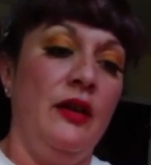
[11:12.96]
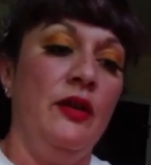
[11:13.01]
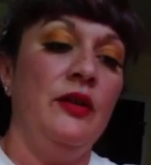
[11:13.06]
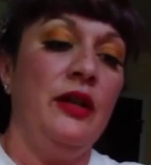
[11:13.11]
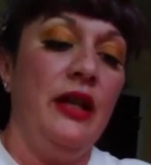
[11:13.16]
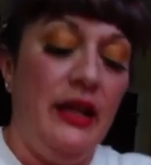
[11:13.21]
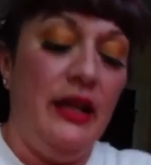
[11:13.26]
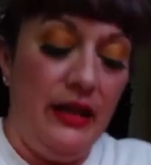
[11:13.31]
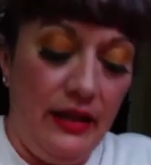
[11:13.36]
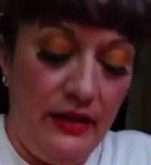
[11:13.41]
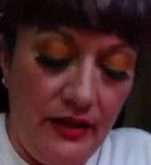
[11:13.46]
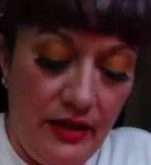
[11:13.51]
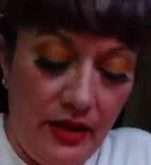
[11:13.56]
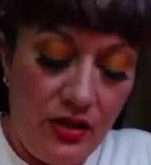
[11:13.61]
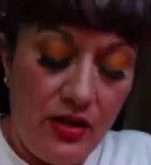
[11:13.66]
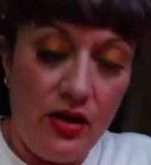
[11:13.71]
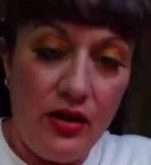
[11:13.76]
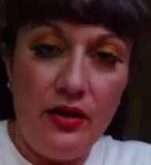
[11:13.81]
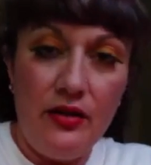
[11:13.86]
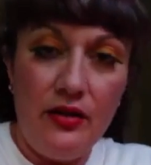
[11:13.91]
Okay, and the
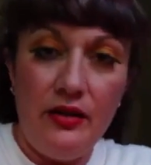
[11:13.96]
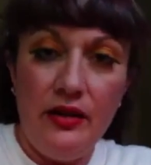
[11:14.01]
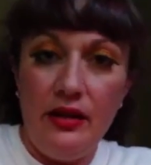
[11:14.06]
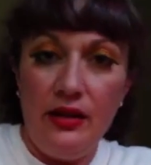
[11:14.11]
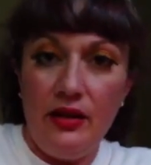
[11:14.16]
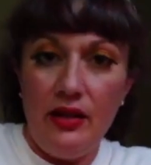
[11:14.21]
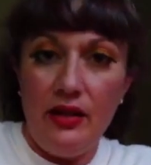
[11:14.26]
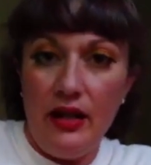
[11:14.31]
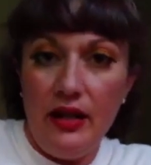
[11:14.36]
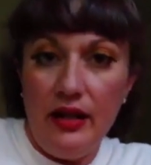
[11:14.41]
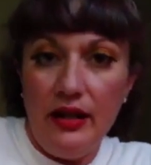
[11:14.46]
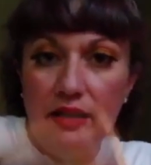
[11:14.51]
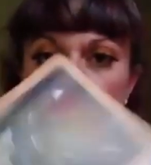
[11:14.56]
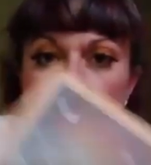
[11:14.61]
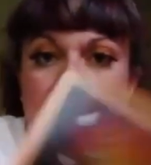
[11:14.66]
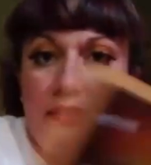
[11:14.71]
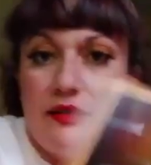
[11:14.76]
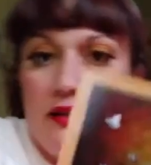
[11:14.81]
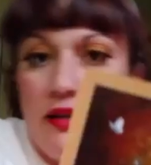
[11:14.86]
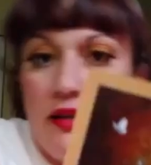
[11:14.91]
card that you got
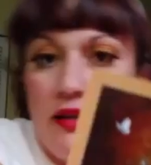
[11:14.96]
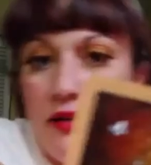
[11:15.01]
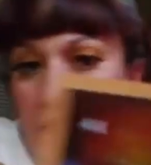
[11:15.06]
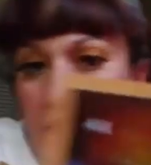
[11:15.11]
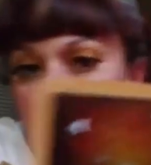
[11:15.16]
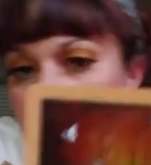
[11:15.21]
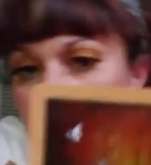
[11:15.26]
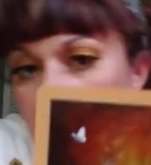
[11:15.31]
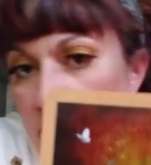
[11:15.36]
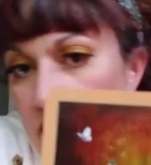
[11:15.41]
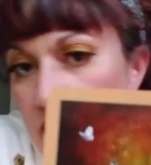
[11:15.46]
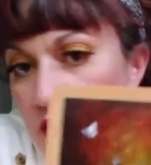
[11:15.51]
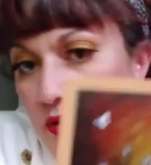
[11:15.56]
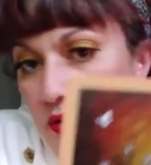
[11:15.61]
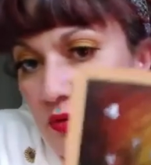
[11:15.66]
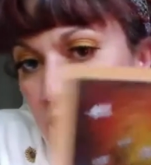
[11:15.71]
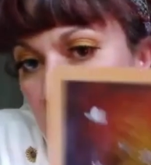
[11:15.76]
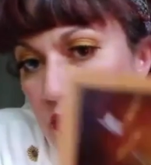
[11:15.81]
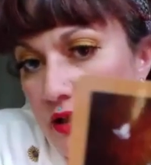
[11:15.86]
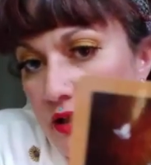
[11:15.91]
is
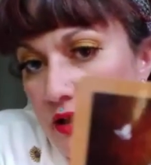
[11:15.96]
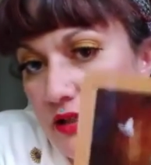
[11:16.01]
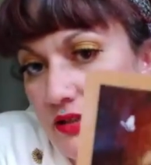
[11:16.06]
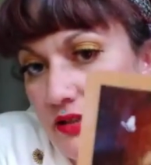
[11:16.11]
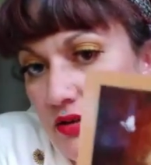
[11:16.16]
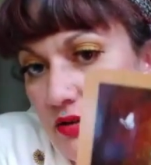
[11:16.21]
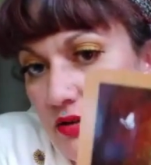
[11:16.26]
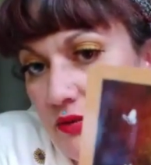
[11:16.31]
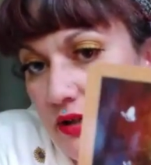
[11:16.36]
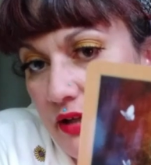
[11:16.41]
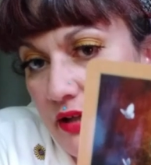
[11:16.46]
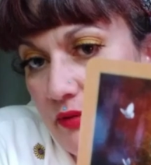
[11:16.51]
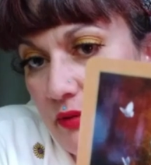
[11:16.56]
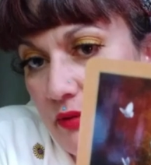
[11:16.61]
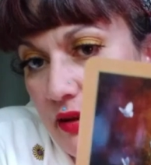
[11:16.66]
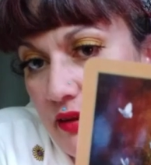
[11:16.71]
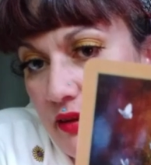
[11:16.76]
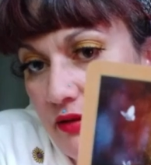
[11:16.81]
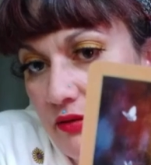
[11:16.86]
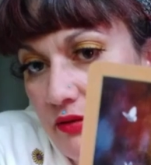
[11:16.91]
uh, What is Already
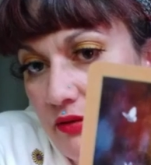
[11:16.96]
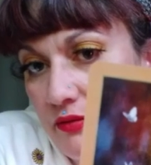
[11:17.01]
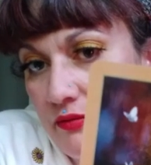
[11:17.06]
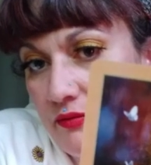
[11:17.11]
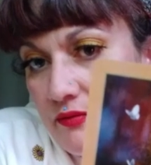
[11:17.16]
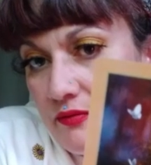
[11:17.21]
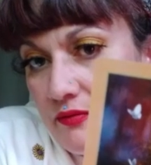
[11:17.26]
With You.